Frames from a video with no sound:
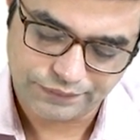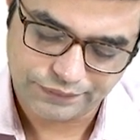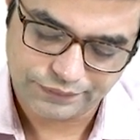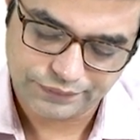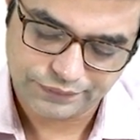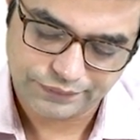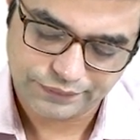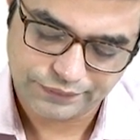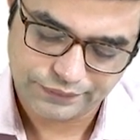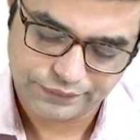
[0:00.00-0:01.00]

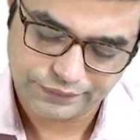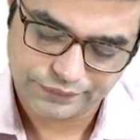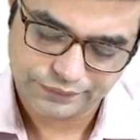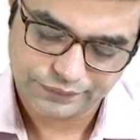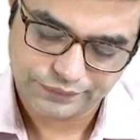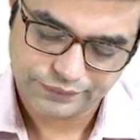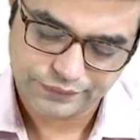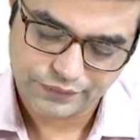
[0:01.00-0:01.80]
No one is speaking in this clip.